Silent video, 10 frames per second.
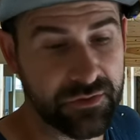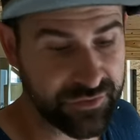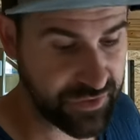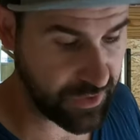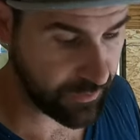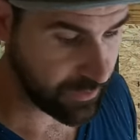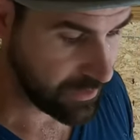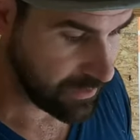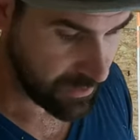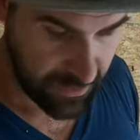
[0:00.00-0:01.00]
So
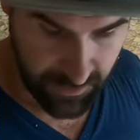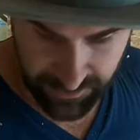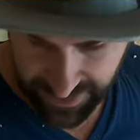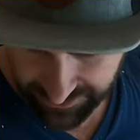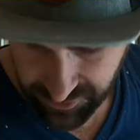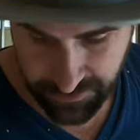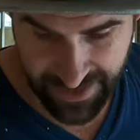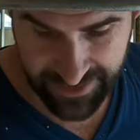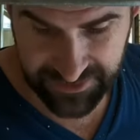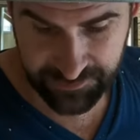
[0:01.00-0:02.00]
we got two
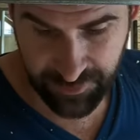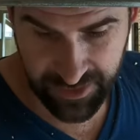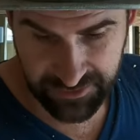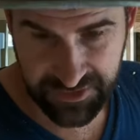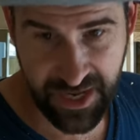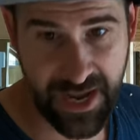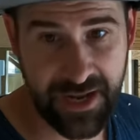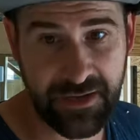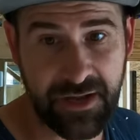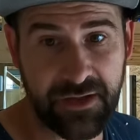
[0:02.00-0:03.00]
body sprayers, a
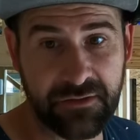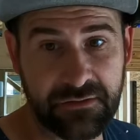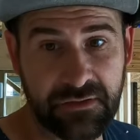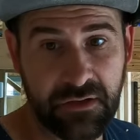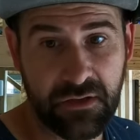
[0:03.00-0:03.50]
handheld,